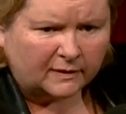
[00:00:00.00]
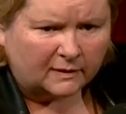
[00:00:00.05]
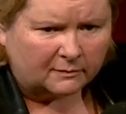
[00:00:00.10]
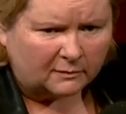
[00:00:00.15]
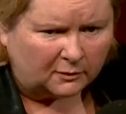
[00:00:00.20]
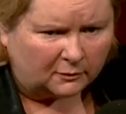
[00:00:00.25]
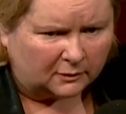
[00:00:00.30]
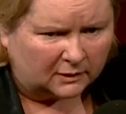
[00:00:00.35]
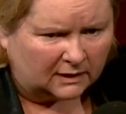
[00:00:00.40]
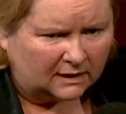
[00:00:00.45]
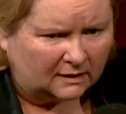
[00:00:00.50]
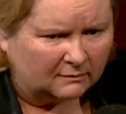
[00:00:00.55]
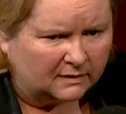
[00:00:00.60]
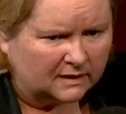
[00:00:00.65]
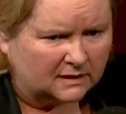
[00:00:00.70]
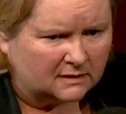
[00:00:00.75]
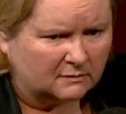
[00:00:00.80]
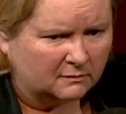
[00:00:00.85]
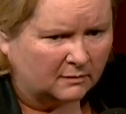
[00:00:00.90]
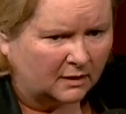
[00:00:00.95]
They might want to come
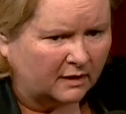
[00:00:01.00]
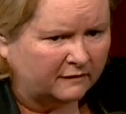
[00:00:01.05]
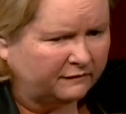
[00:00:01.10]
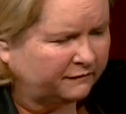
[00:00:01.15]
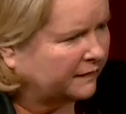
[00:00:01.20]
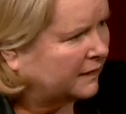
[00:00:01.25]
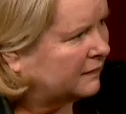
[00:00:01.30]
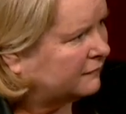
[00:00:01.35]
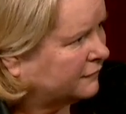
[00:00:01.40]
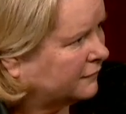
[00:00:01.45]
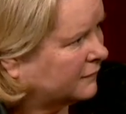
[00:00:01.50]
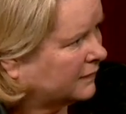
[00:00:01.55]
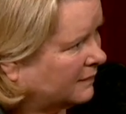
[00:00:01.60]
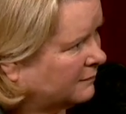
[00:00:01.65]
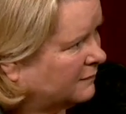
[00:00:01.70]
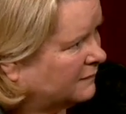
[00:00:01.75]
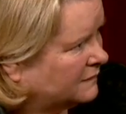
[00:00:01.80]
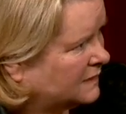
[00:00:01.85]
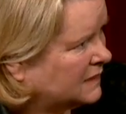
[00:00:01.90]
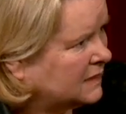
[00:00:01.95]
back to my flat for a
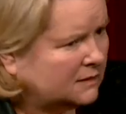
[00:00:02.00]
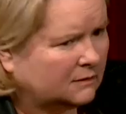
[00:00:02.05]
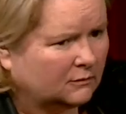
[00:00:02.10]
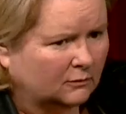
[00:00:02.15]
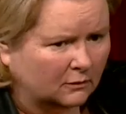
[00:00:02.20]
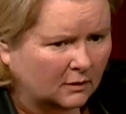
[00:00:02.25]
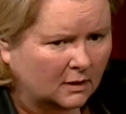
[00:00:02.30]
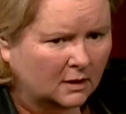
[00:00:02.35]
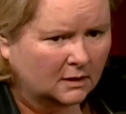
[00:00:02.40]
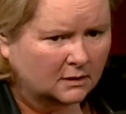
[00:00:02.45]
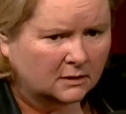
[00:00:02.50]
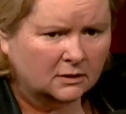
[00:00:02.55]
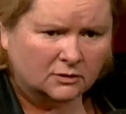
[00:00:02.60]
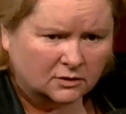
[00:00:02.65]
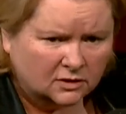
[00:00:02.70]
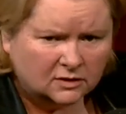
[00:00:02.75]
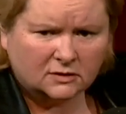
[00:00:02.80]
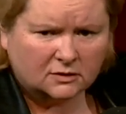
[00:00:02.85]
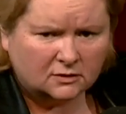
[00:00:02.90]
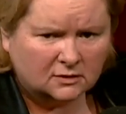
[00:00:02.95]
cup of tea or, you know,
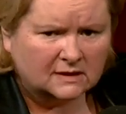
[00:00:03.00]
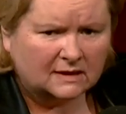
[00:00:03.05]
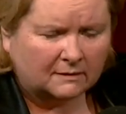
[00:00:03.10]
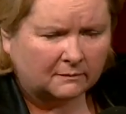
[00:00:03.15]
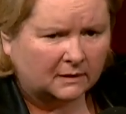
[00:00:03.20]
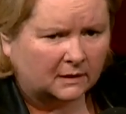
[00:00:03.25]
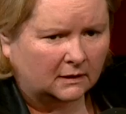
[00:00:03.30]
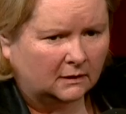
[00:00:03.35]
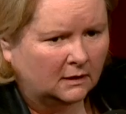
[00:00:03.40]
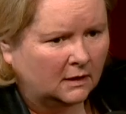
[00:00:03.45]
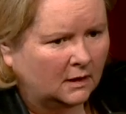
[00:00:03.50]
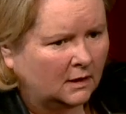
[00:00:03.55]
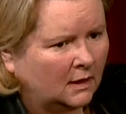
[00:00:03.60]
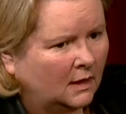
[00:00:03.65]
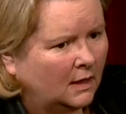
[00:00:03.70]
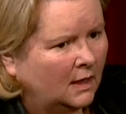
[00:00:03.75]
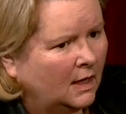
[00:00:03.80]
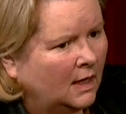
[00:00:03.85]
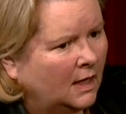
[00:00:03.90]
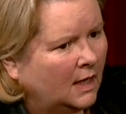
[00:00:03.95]
just do something.
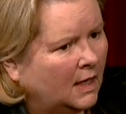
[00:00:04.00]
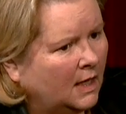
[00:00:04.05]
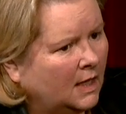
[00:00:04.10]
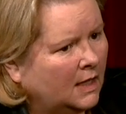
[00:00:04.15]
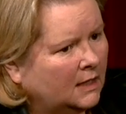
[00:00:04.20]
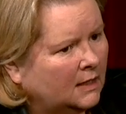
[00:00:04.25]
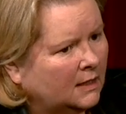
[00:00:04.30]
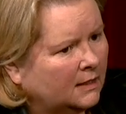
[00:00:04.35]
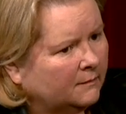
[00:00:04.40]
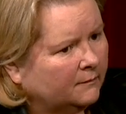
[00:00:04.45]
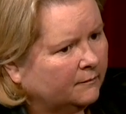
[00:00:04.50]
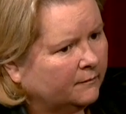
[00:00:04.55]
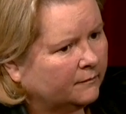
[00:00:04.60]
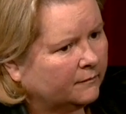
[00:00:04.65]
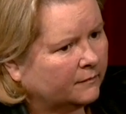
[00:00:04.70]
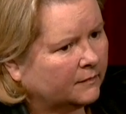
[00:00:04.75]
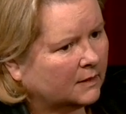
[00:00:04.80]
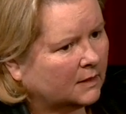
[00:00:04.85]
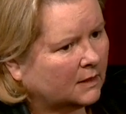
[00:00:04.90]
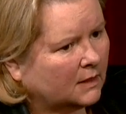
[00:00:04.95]
And, um,
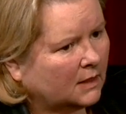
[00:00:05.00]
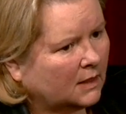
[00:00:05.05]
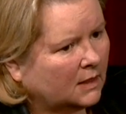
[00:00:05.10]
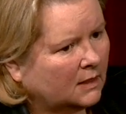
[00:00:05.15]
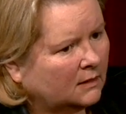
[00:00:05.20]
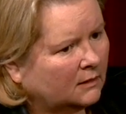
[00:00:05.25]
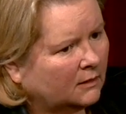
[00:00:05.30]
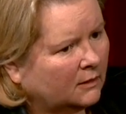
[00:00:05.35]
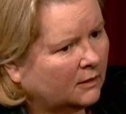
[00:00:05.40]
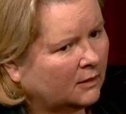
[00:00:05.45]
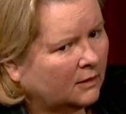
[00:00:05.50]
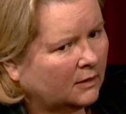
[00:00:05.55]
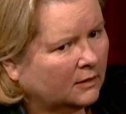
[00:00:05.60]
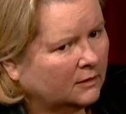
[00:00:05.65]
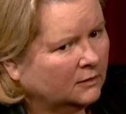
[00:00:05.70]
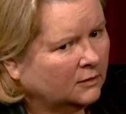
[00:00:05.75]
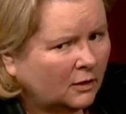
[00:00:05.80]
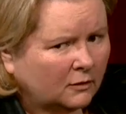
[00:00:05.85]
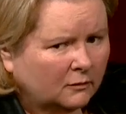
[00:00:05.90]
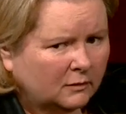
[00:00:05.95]
and uh,
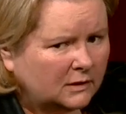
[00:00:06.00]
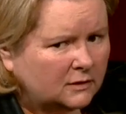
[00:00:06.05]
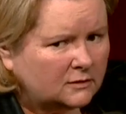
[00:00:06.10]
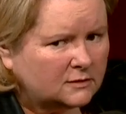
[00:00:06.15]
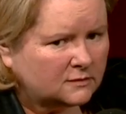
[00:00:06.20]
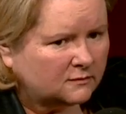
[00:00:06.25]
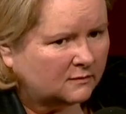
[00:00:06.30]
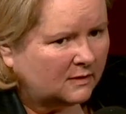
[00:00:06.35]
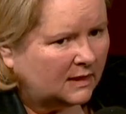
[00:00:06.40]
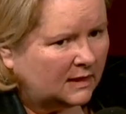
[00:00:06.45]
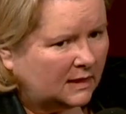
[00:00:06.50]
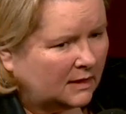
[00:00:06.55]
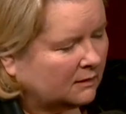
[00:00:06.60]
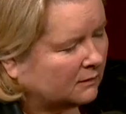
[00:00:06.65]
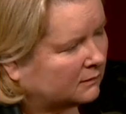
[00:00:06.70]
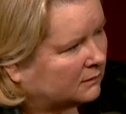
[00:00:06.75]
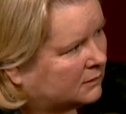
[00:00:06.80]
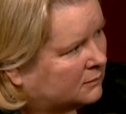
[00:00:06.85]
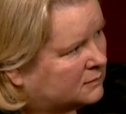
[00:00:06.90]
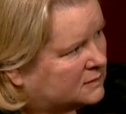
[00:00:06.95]
no one else ran
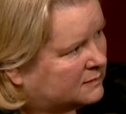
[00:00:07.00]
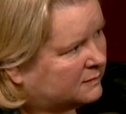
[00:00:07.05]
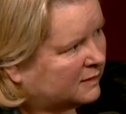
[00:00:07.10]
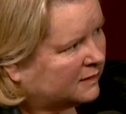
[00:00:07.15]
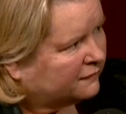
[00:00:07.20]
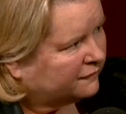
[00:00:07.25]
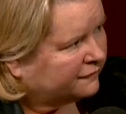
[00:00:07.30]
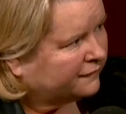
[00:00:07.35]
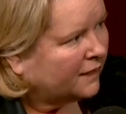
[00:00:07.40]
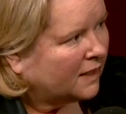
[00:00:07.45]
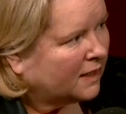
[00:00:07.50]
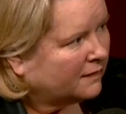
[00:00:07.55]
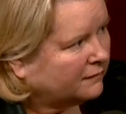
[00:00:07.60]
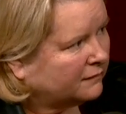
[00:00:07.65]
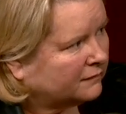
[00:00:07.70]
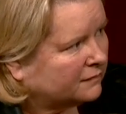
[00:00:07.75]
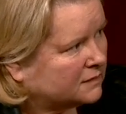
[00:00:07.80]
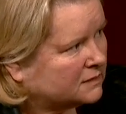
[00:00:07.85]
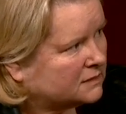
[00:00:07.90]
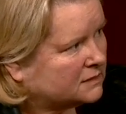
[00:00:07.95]
out. There was about five
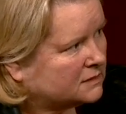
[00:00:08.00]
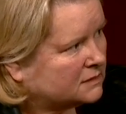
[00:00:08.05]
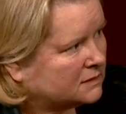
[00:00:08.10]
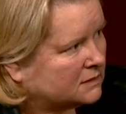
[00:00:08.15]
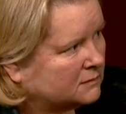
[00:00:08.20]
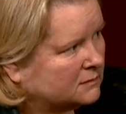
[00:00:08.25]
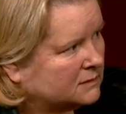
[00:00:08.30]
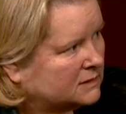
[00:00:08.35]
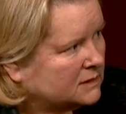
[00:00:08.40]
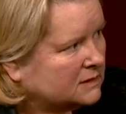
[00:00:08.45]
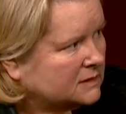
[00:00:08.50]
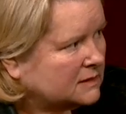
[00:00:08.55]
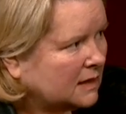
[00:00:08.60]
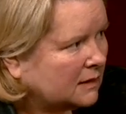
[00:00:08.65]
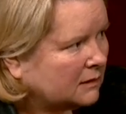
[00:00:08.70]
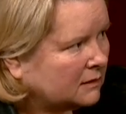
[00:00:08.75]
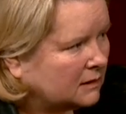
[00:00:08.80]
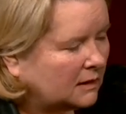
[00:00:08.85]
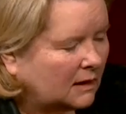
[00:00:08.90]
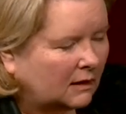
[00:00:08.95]
of us. It was in
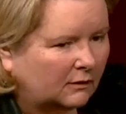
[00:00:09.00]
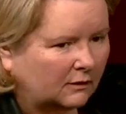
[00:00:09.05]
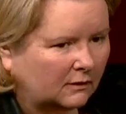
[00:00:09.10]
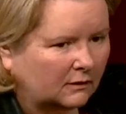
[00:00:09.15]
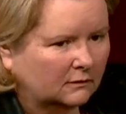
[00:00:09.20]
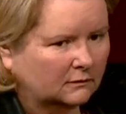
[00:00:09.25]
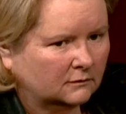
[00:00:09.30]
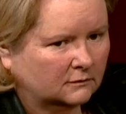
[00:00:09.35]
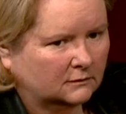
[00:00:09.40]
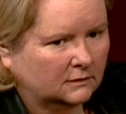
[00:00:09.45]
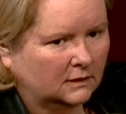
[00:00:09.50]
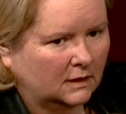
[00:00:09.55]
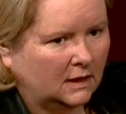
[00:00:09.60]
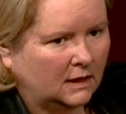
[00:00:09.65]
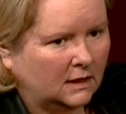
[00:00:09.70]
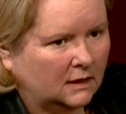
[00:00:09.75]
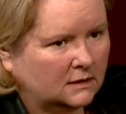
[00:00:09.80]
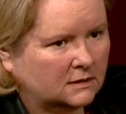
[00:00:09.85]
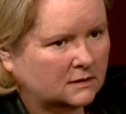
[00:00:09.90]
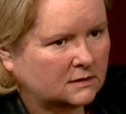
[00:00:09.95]
South Yarra
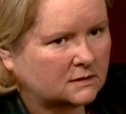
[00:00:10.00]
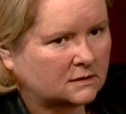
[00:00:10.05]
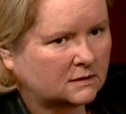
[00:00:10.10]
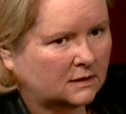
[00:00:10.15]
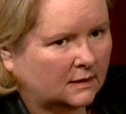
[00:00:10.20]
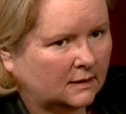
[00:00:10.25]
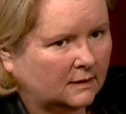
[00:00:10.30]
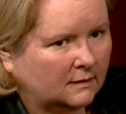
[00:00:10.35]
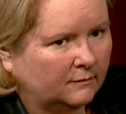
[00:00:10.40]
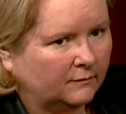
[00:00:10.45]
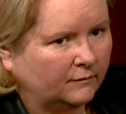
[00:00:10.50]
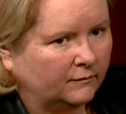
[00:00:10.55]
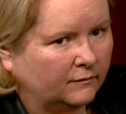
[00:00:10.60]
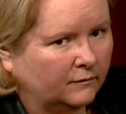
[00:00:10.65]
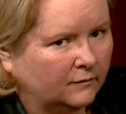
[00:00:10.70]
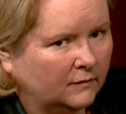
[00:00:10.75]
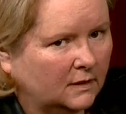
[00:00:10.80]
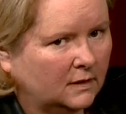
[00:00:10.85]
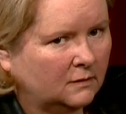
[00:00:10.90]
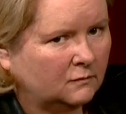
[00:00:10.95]
and
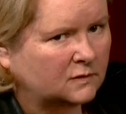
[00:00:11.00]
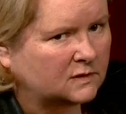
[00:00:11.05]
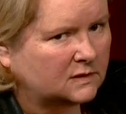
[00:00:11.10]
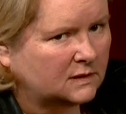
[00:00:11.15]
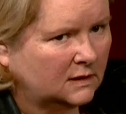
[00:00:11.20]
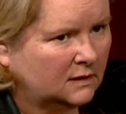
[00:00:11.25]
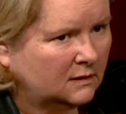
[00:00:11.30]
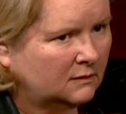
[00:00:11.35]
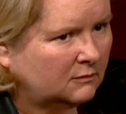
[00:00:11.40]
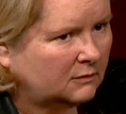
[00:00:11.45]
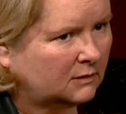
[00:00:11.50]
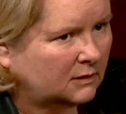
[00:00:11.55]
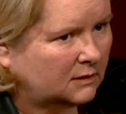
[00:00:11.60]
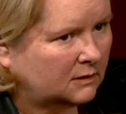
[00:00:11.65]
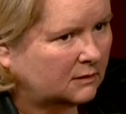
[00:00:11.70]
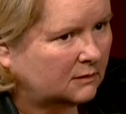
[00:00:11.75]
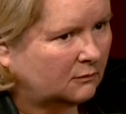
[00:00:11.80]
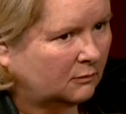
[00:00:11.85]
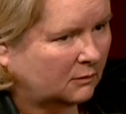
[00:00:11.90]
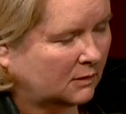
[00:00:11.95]
um, it was
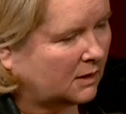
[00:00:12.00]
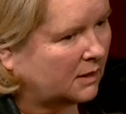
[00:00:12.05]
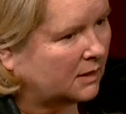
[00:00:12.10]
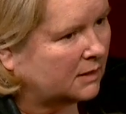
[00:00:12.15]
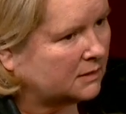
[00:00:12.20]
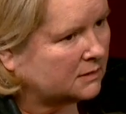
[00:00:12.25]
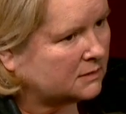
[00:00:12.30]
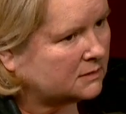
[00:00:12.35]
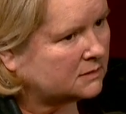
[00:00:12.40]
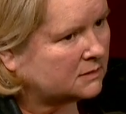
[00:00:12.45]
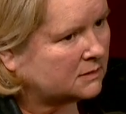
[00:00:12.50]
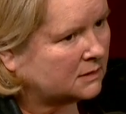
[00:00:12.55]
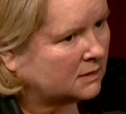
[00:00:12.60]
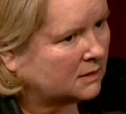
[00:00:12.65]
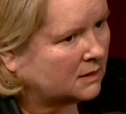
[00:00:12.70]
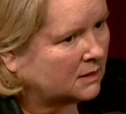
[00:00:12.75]
eerily quiet.